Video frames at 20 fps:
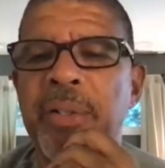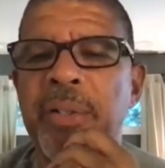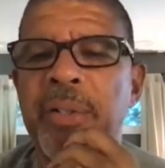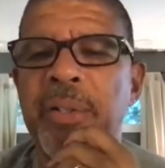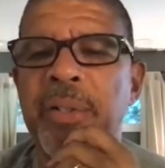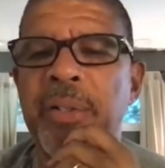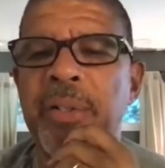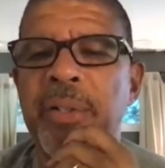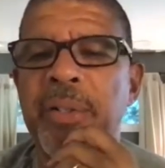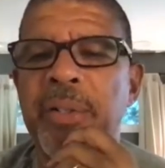
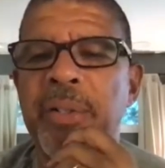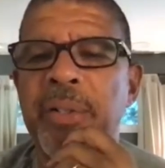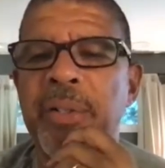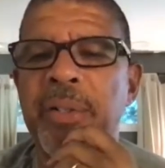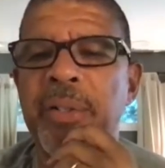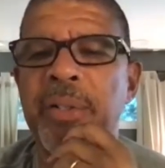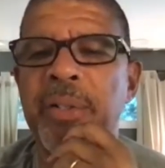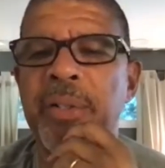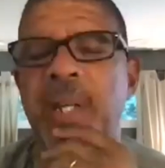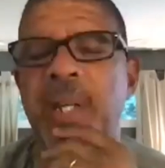I think
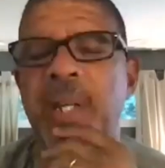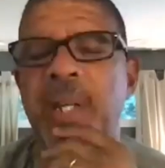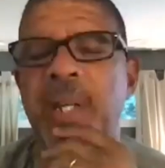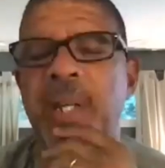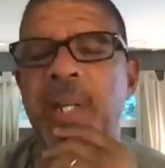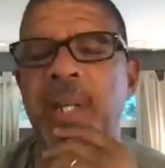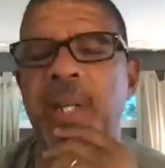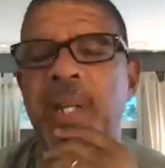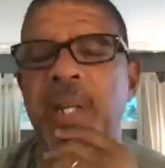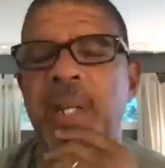the fact that
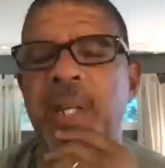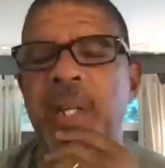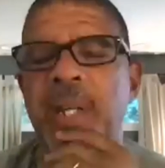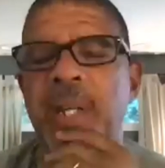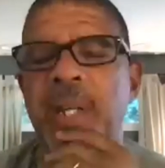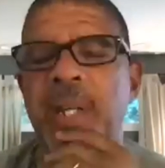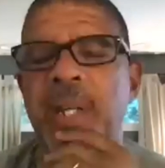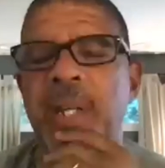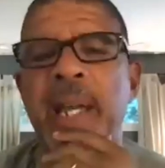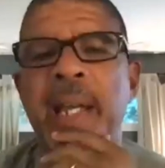it's
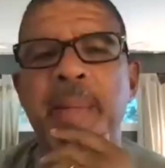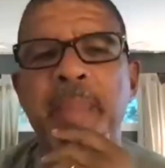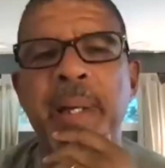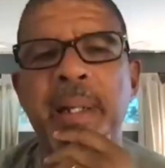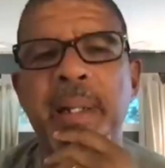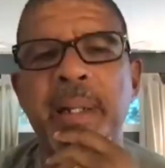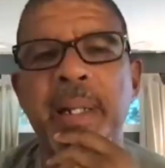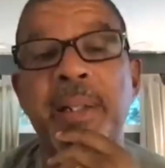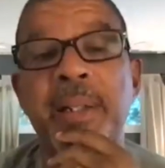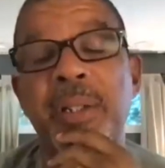animated and
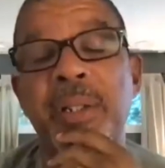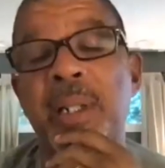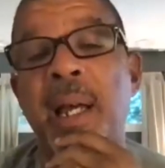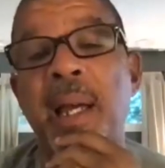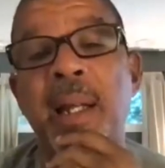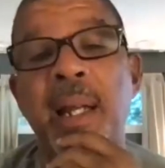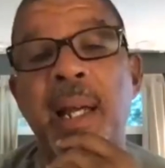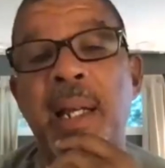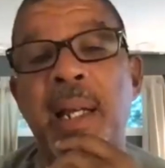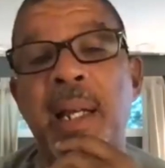
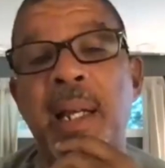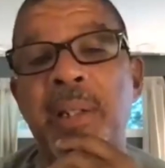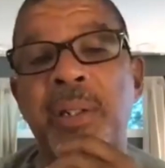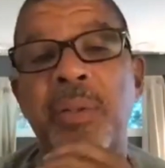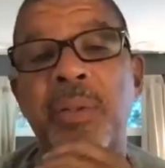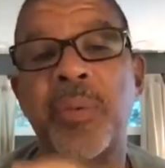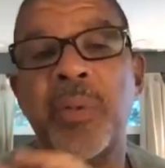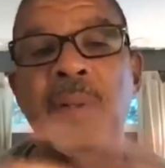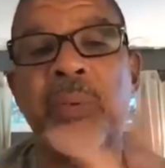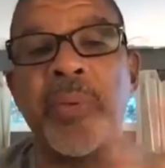stylized to a
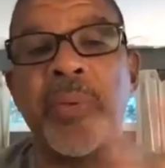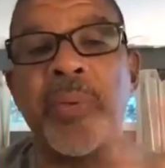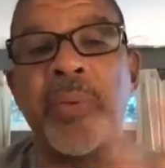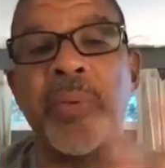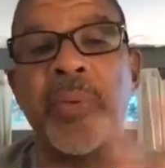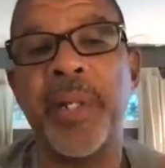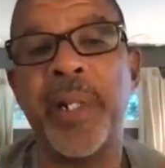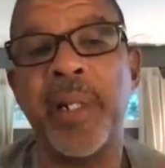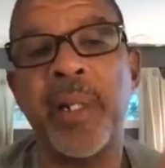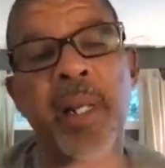degree
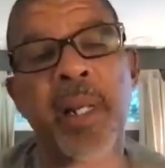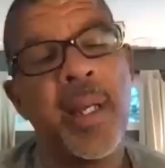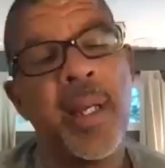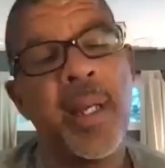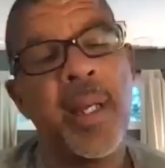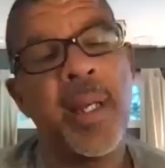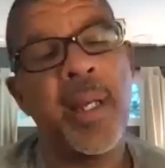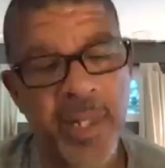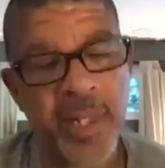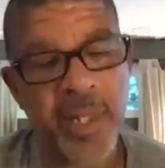just gives
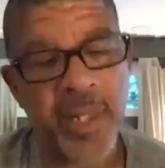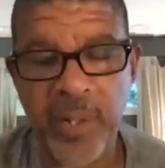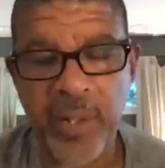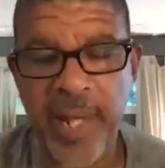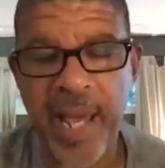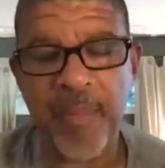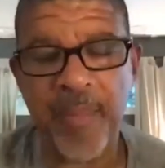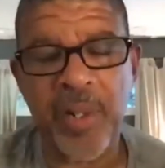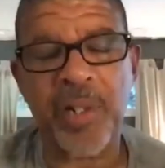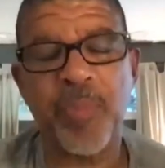you that
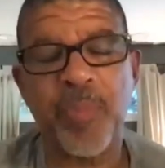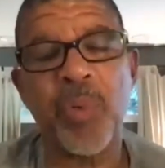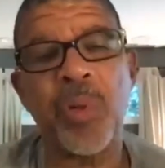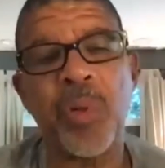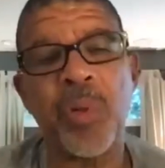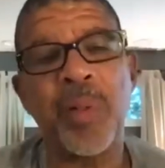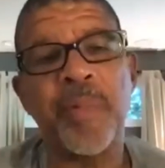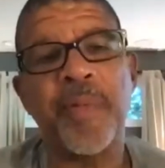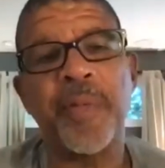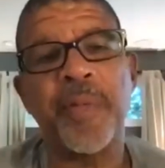much more
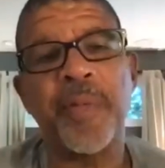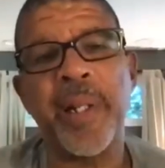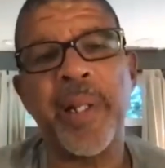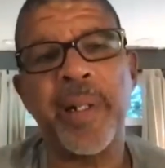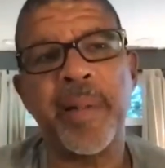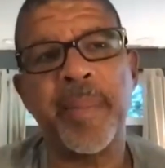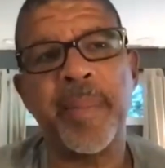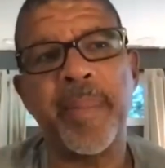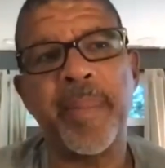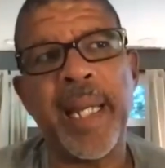
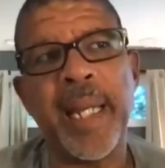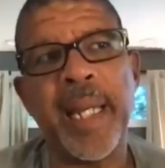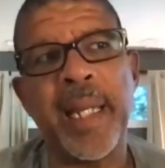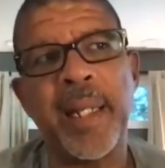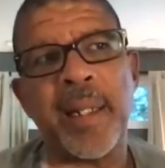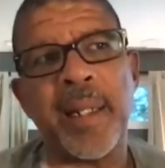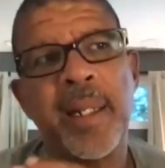freedom, and